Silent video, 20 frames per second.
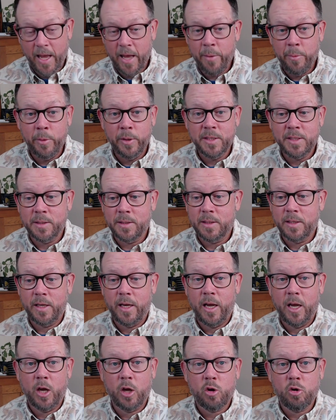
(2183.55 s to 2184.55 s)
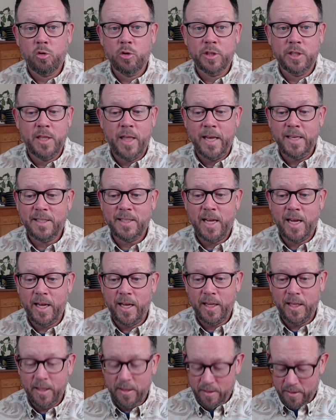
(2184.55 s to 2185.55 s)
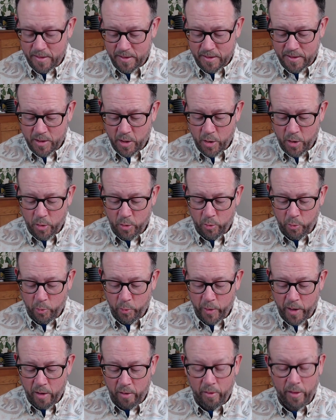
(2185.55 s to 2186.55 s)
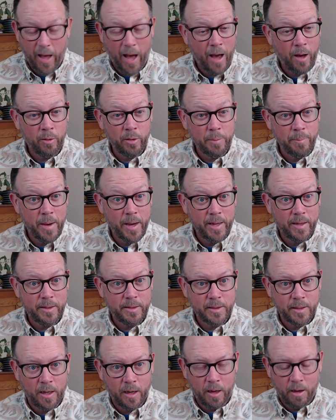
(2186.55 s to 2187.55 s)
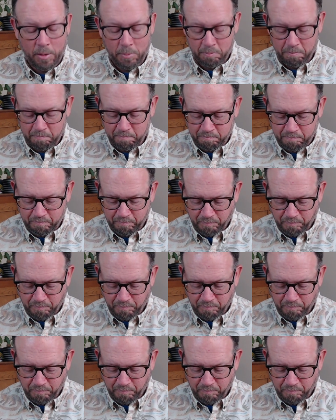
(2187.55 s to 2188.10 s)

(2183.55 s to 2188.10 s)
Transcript: It was, they said, so we only, I only met um,